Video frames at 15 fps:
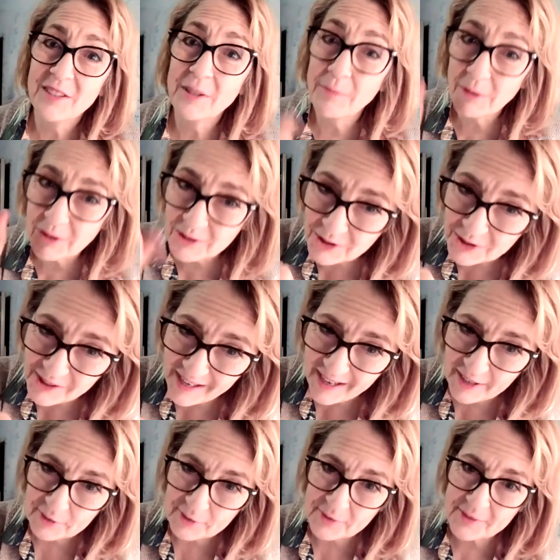to build your
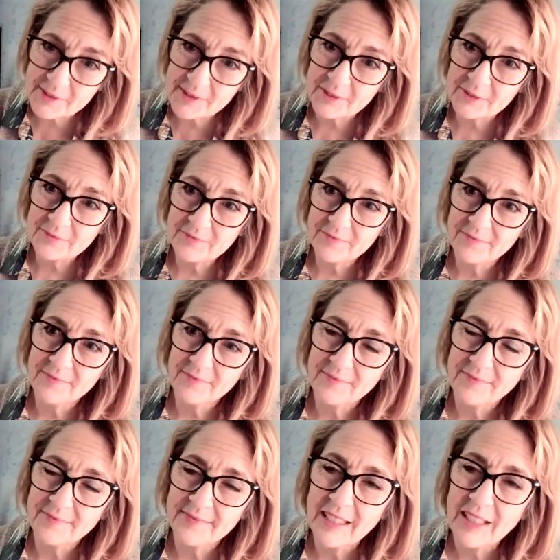house,
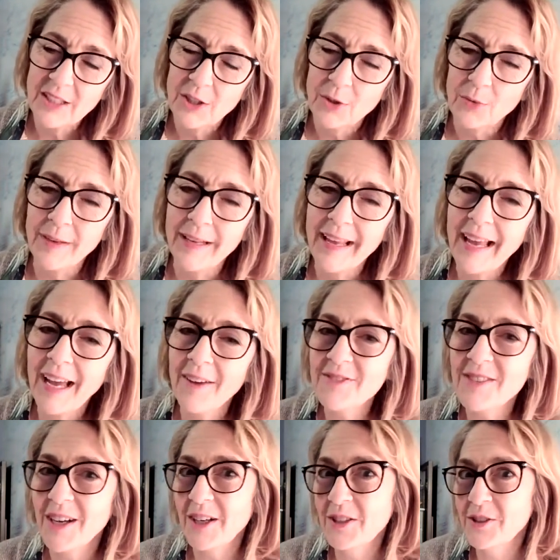we have
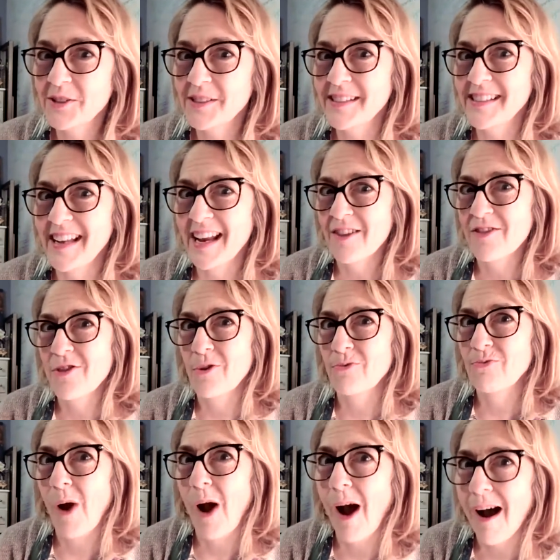to understand the
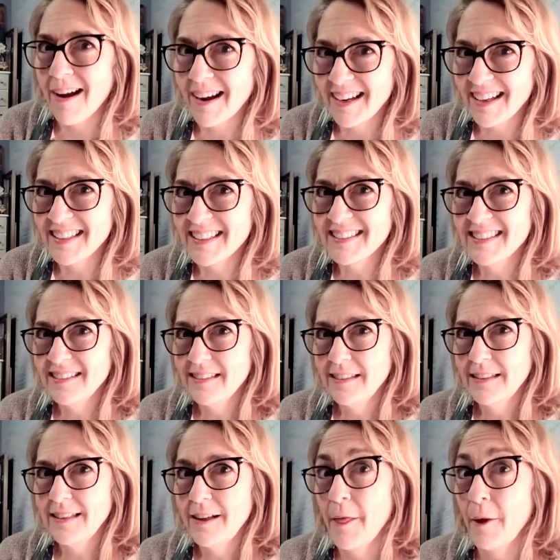rock
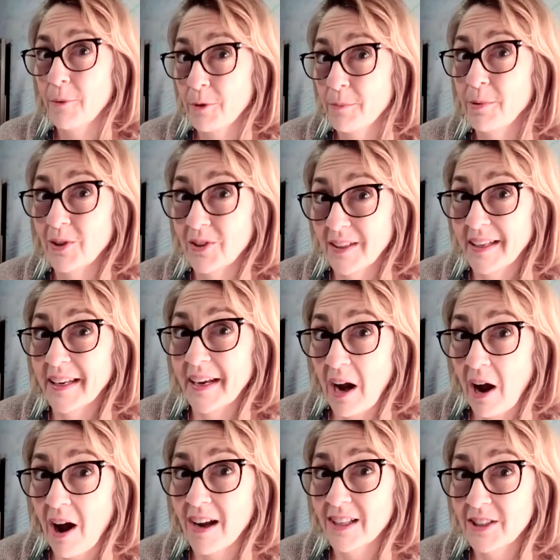that we're building it
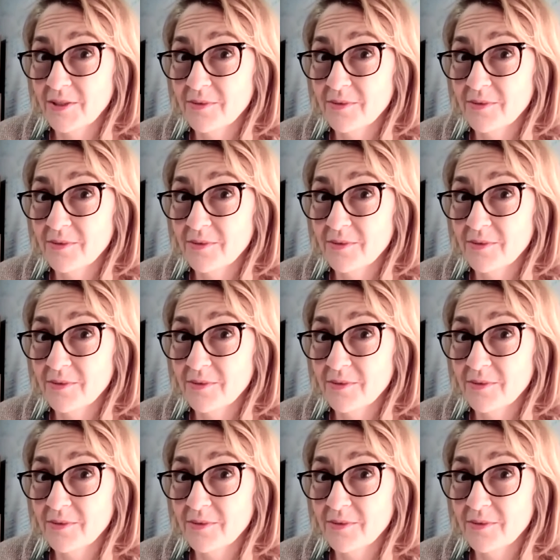on.